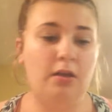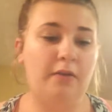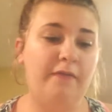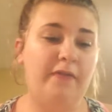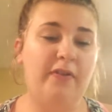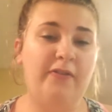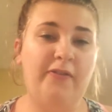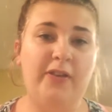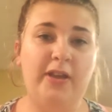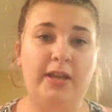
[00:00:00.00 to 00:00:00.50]

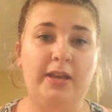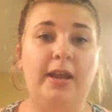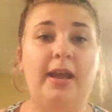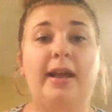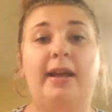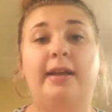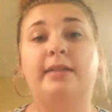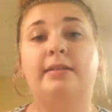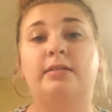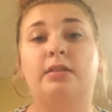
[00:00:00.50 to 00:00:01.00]
Vivian
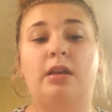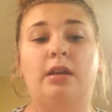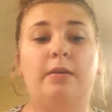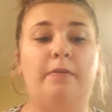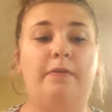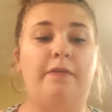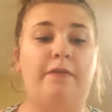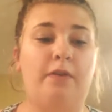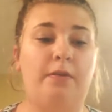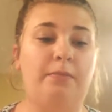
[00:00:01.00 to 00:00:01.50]
has
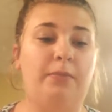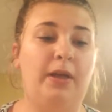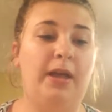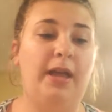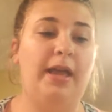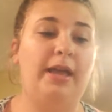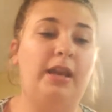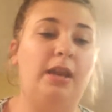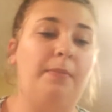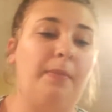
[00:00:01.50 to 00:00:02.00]
a front
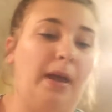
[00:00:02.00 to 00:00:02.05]
plate and a